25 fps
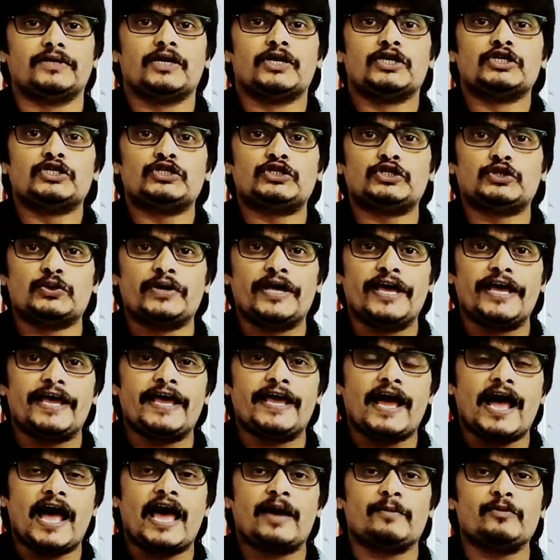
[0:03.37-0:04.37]
today
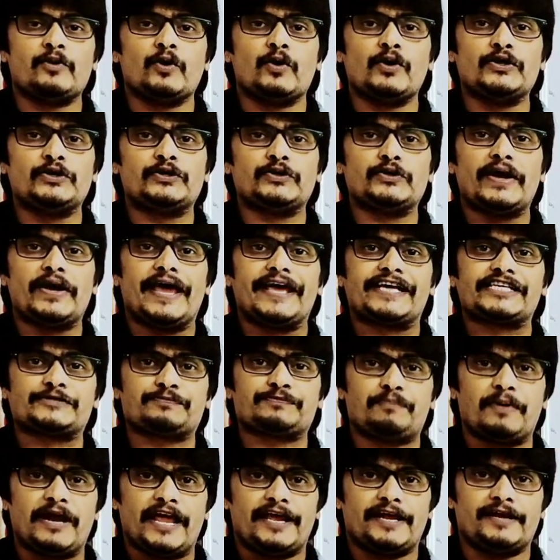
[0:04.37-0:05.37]
I am going to
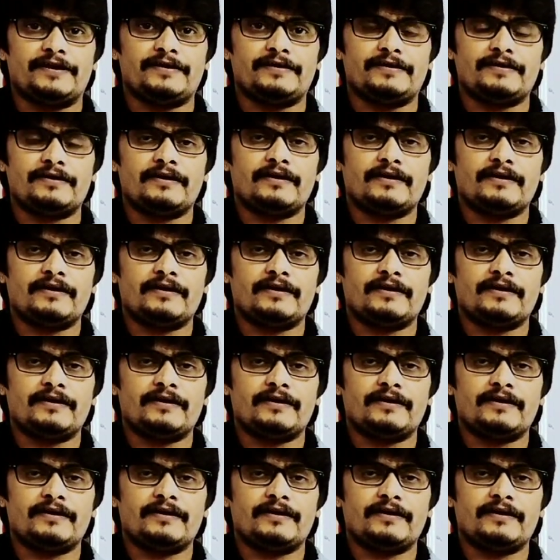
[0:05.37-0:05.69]
explain